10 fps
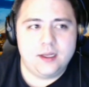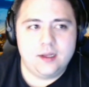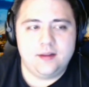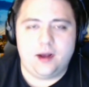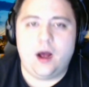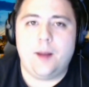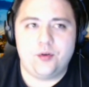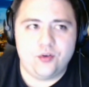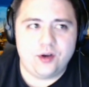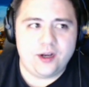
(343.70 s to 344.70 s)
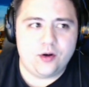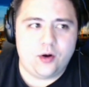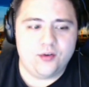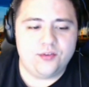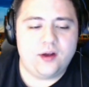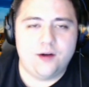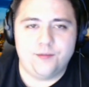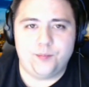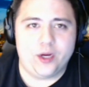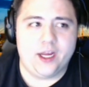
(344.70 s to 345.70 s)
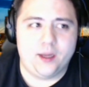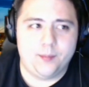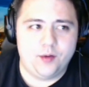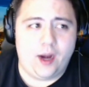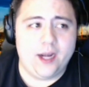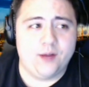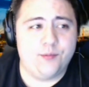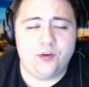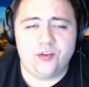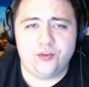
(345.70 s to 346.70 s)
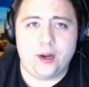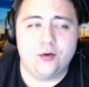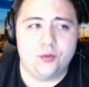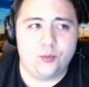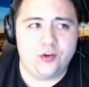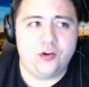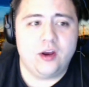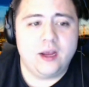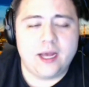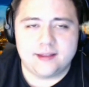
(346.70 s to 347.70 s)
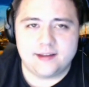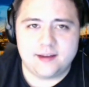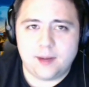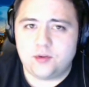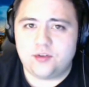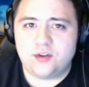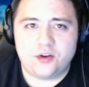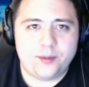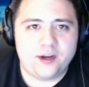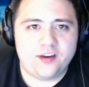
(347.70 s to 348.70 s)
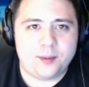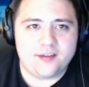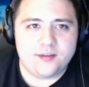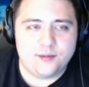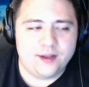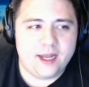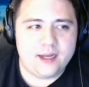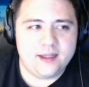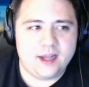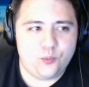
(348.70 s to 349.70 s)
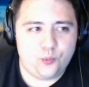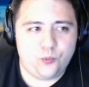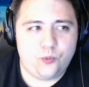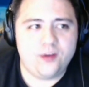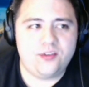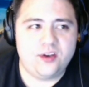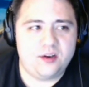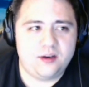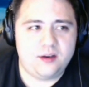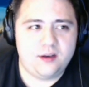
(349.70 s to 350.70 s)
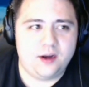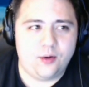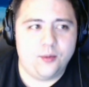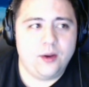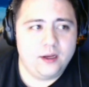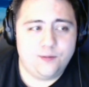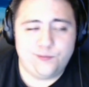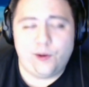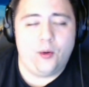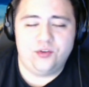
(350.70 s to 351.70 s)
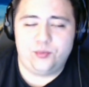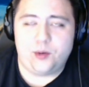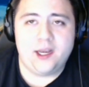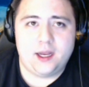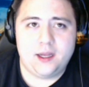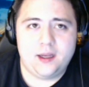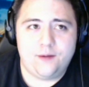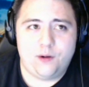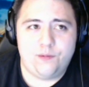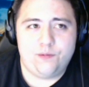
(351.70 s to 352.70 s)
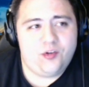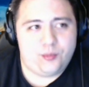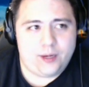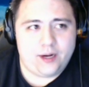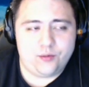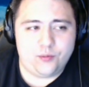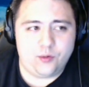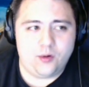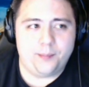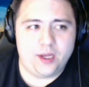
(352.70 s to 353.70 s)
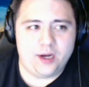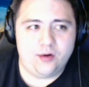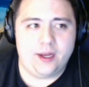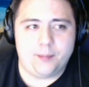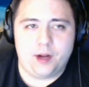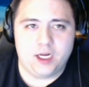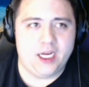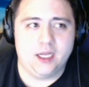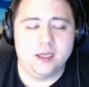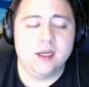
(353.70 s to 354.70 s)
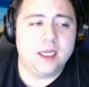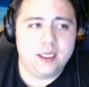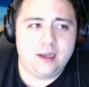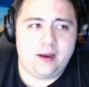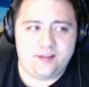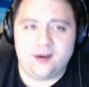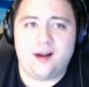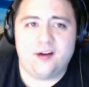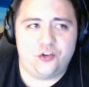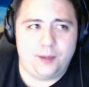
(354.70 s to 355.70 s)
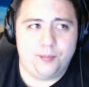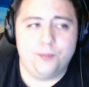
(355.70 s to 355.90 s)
the opportunity cost of bringing him in, right? A first rounder, which at the time looked a little bit expensive, and that that wasn't, you know, false, right? A, a first rounder for a player like Monahan, it's not cheap.